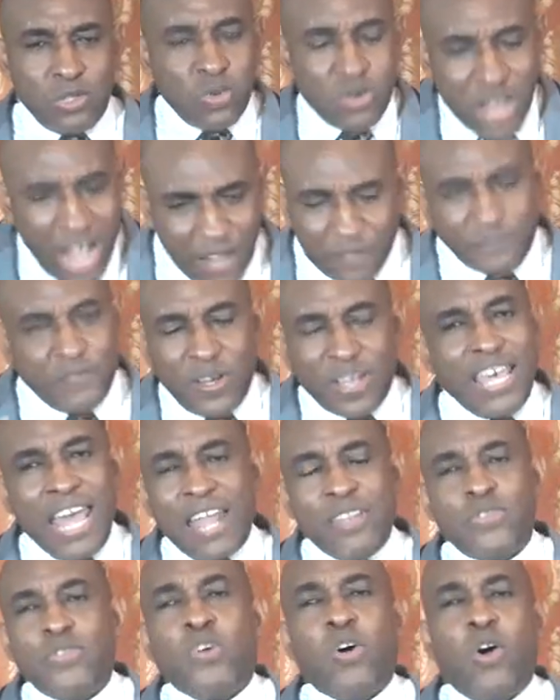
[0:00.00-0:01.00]
Do not
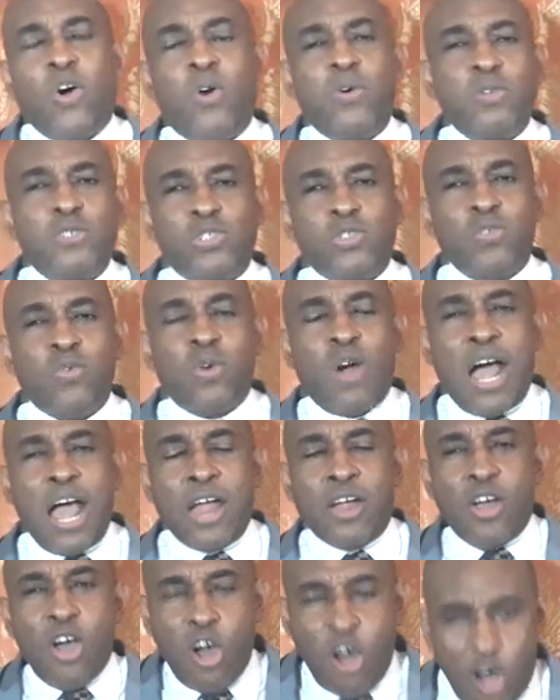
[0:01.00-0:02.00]
forget those who
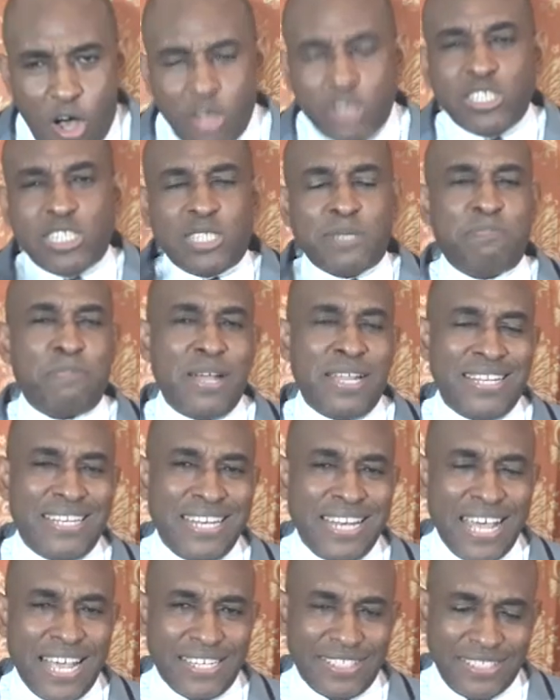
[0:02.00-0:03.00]
are
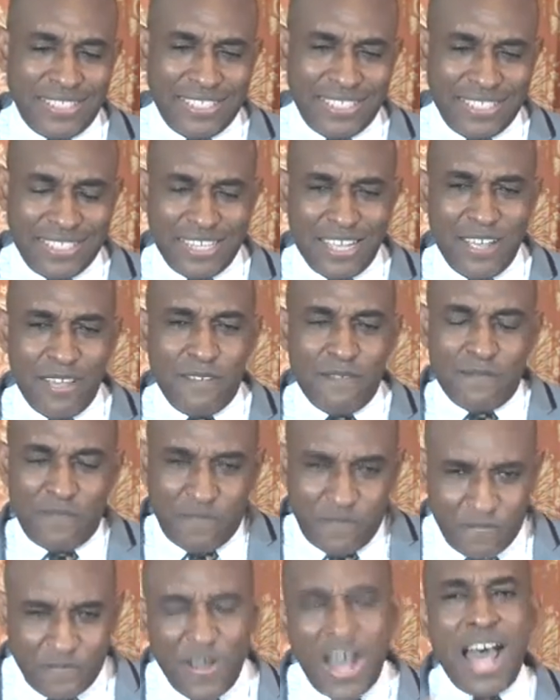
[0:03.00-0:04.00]
husbandless,
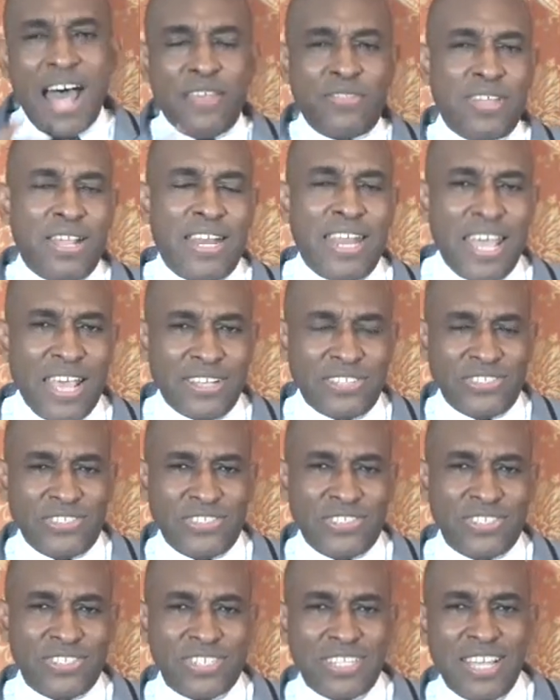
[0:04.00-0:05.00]

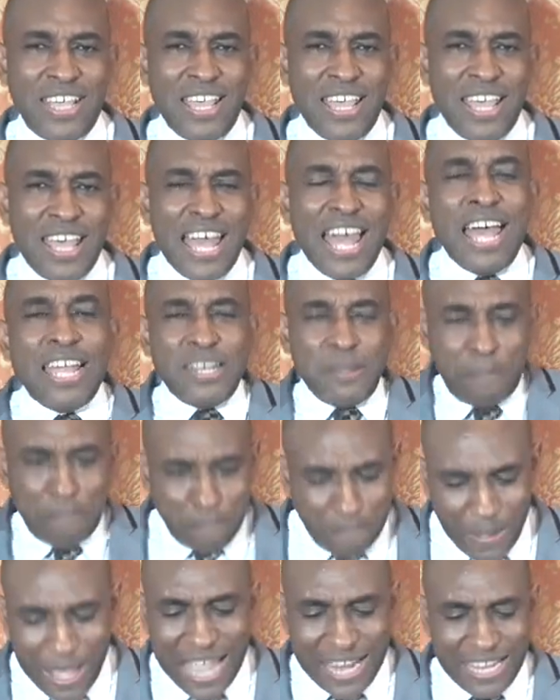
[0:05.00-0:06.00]
fatherless,
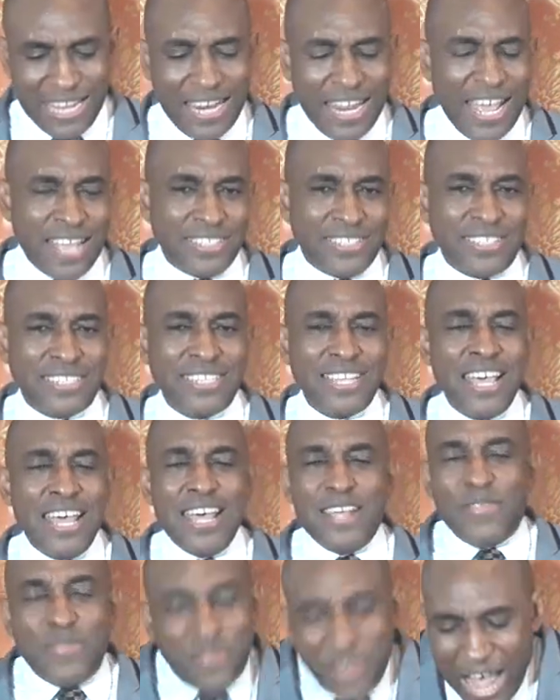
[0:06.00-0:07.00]
and penniless.
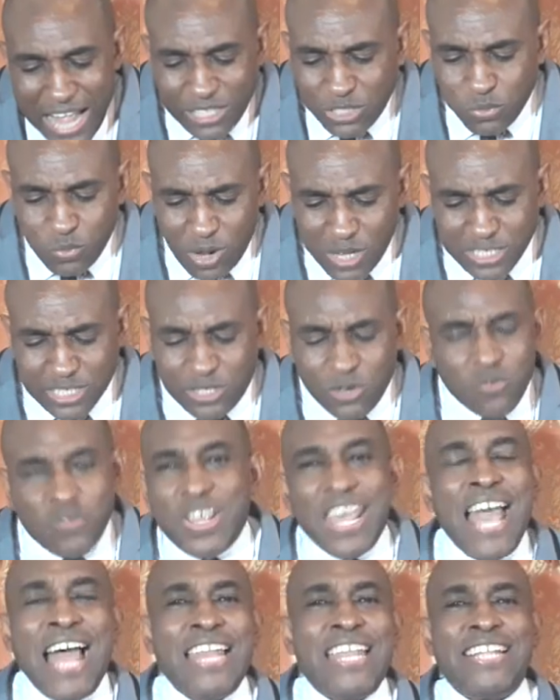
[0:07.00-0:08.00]
That was
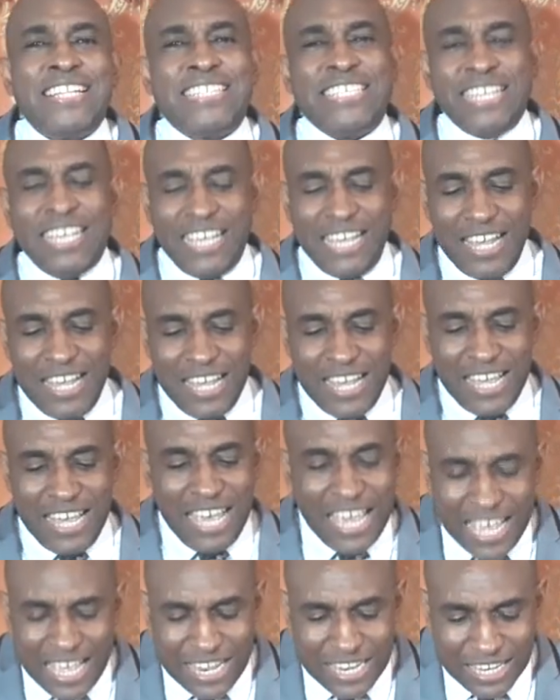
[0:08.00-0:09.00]
the reality
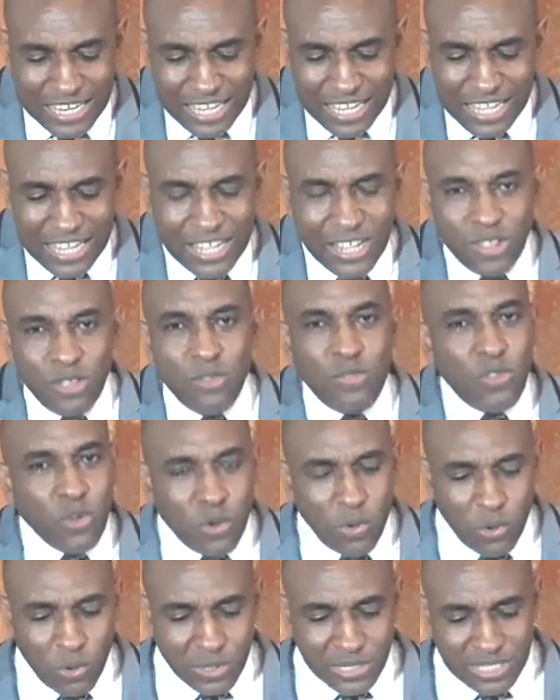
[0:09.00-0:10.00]
in
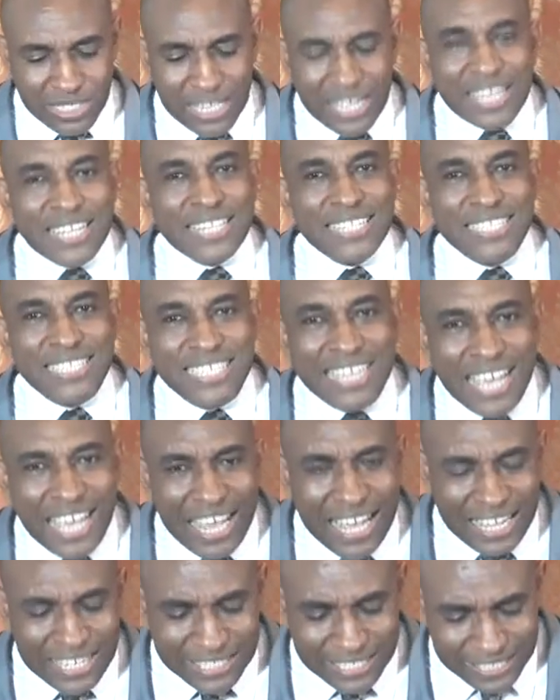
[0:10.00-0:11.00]
those
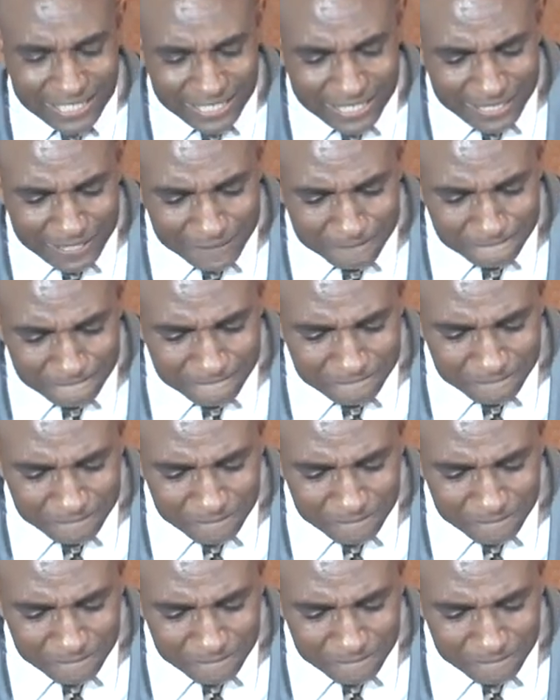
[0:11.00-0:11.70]
days.